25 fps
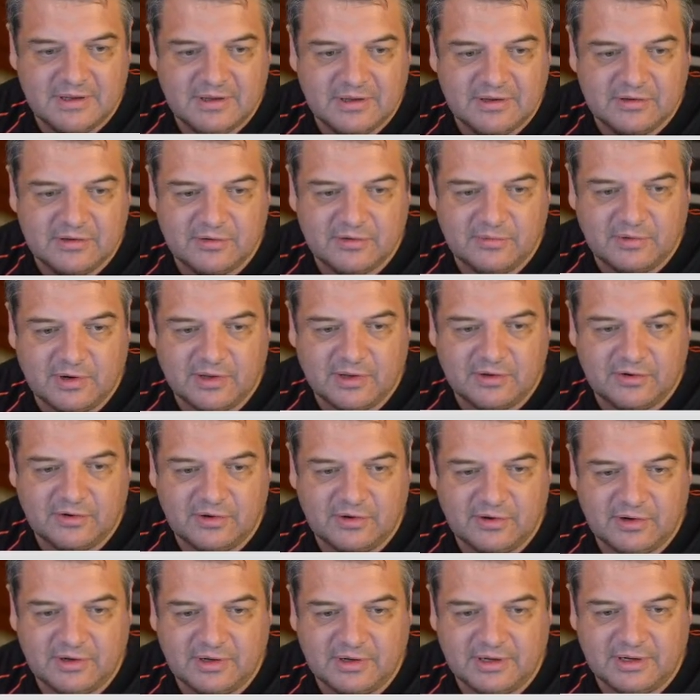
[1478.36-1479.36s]
So what I
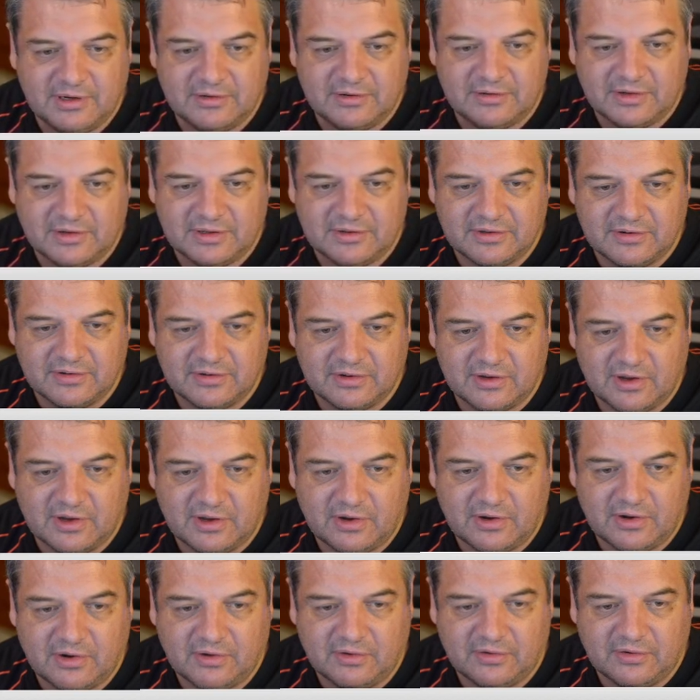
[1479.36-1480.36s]
do is I just
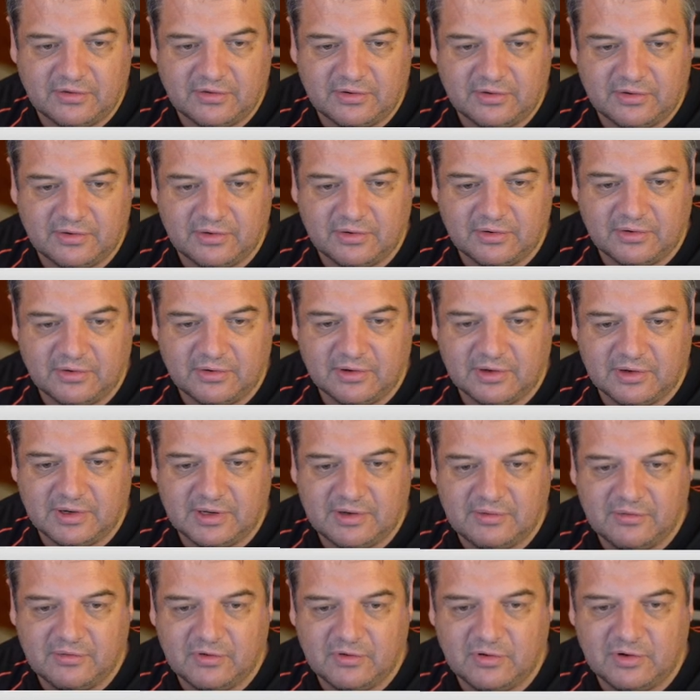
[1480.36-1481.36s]
go to the
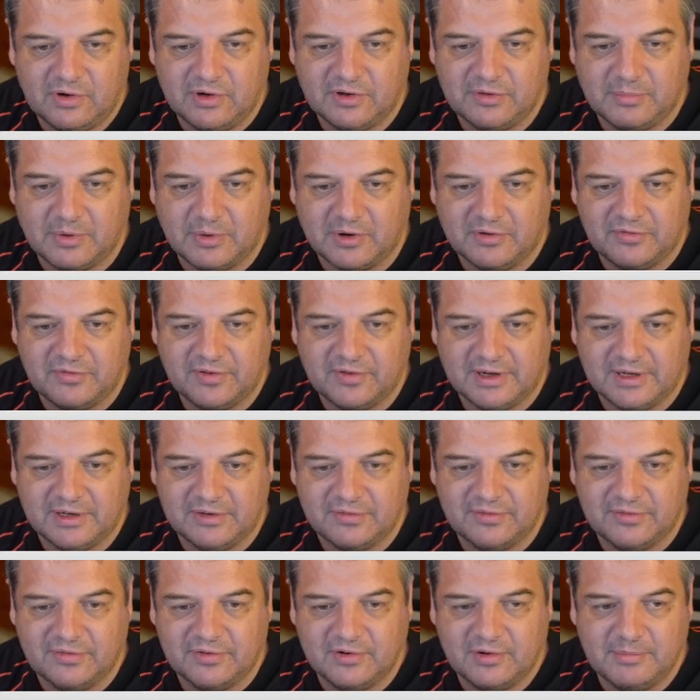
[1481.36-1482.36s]
CoinSpot friendly
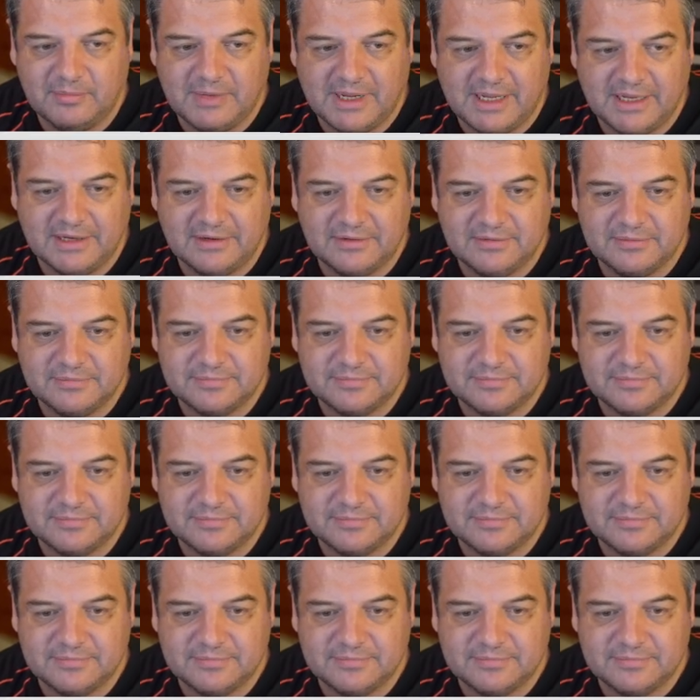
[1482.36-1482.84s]
format.